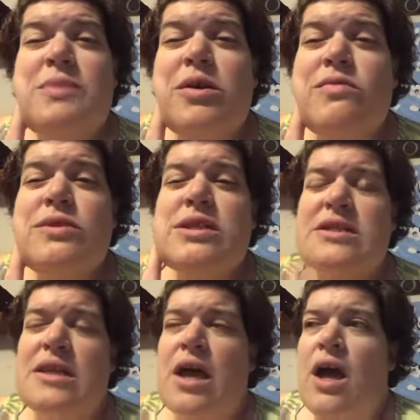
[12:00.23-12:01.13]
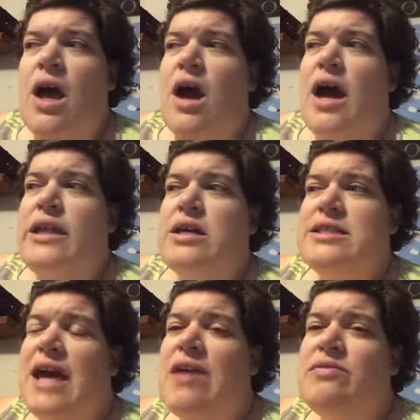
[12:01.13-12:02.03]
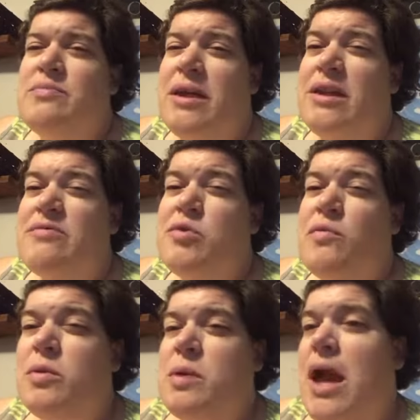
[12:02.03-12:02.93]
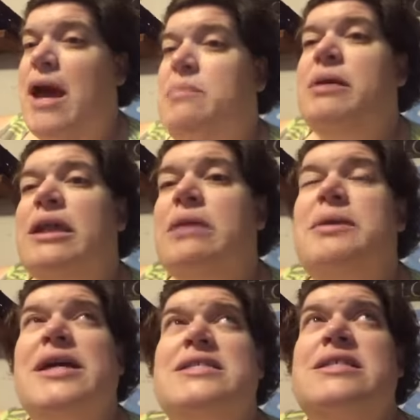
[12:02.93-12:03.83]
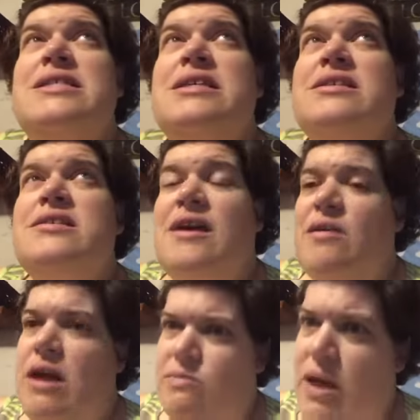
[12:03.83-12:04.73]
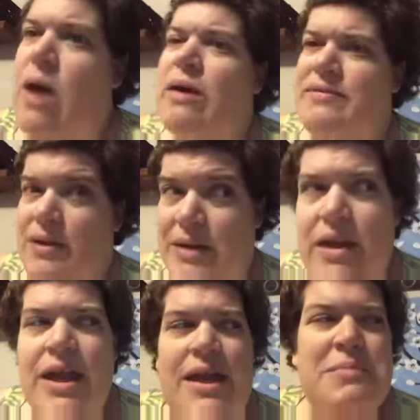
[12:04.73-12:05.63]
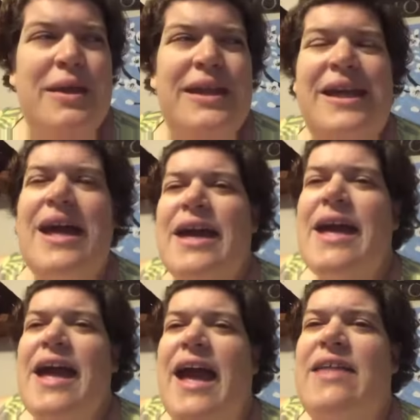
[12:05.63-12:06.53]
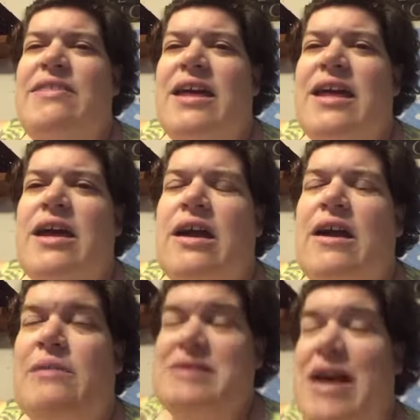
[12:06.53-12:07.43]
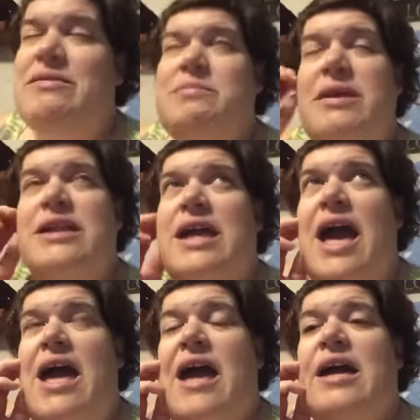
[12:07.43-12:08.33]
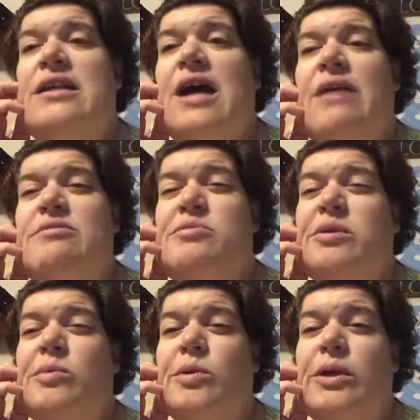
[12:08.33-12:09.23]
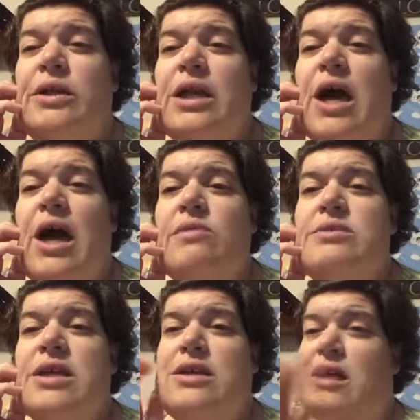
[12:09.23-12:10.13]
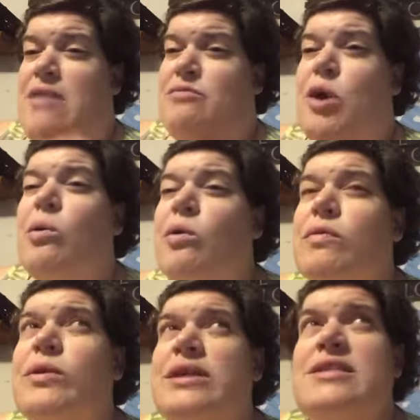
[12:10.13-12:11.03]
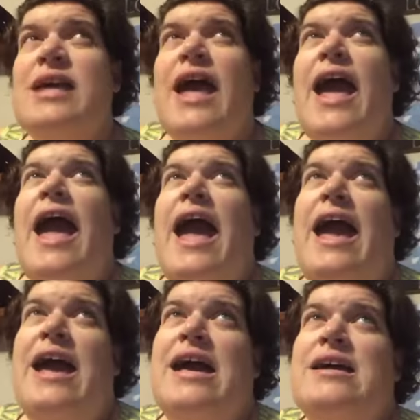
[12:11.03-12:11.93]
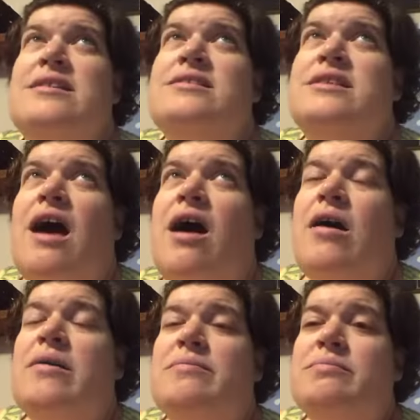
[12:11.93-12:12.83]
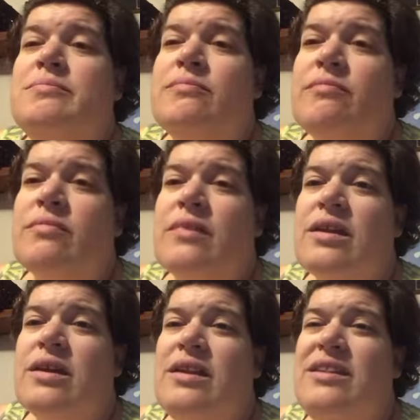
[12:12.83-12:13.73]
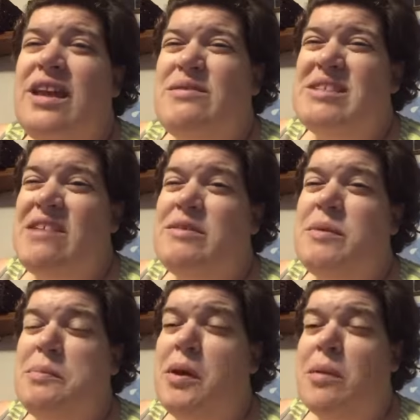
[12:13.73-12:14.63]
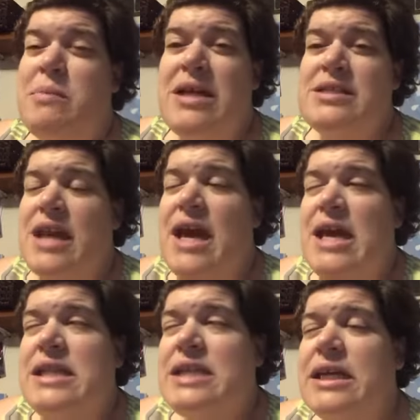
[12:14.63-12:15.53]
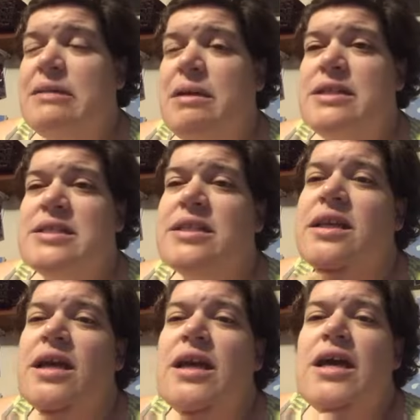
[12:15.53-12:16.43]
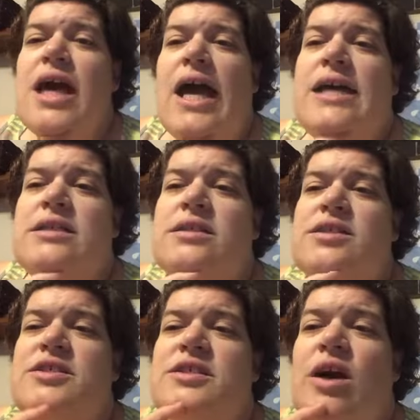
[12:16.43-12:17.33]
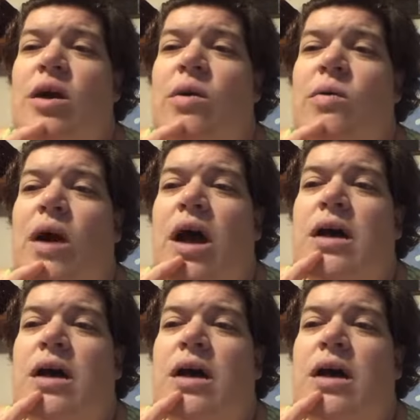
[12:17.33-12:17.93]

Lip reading: my ovaries because I lost half of my left ovary when I had Bentley because of the cyst, how I found out I had Bentley, and then I was having Bentley, and I was really worried that I was going to have no ovaries, and then I was going to have to be put on meds, and I hate taking medicine. And so